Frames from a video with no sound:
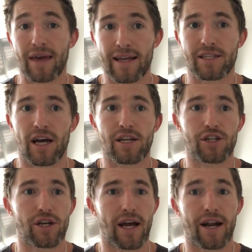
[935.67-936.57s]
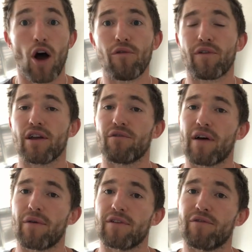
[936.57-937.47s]
get in touch, and hopefully you
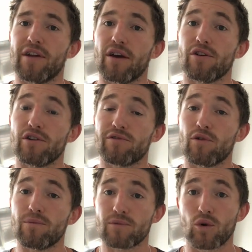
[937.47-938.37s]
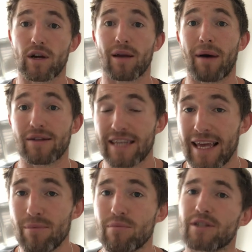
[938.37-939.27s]
found this video useful, talking about
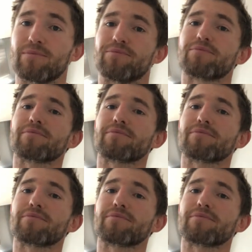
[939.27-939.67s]
teams.